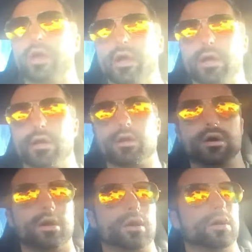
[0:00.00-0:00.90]
and
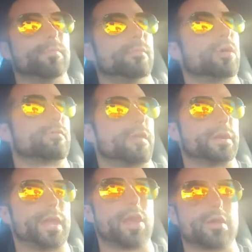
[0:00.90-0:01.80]
um, our
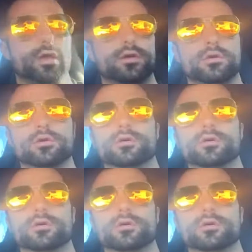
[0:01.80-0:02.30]
friend Carrie,